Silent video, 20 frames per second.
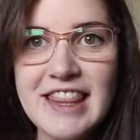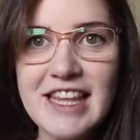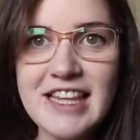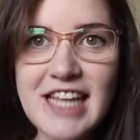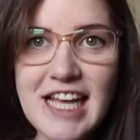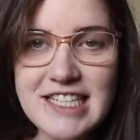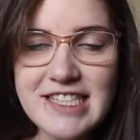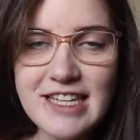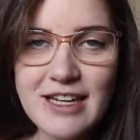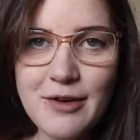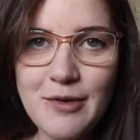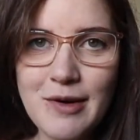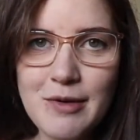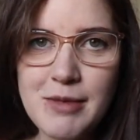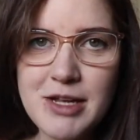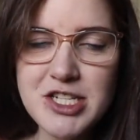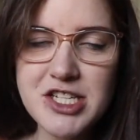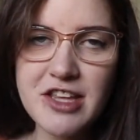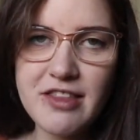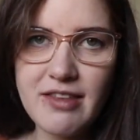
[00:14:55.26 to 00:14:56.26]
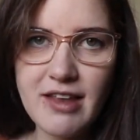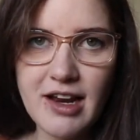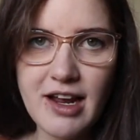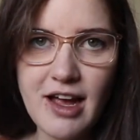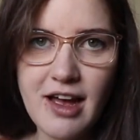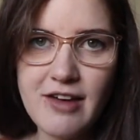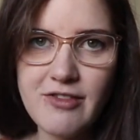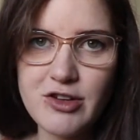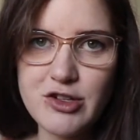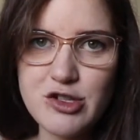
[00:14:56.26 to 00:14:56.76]
The last thing I want to mention that I
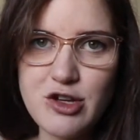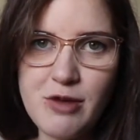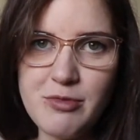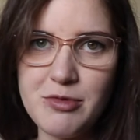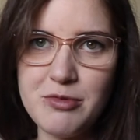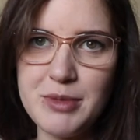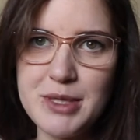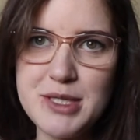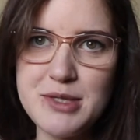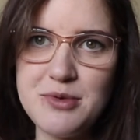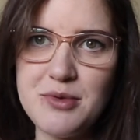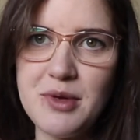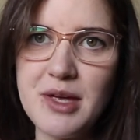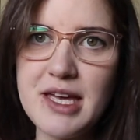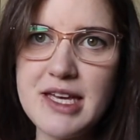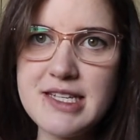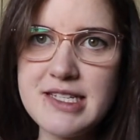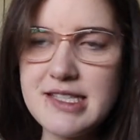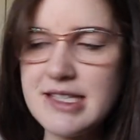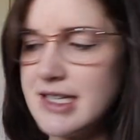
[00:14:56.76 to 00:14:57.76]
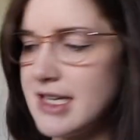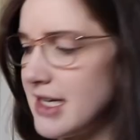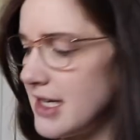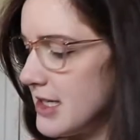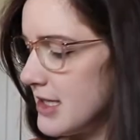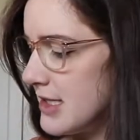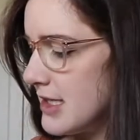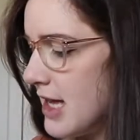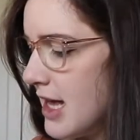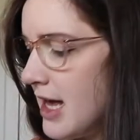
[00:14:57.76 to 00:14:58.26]
have on top of my suitcase
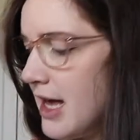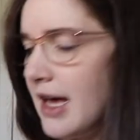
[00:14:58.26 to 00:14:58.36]
is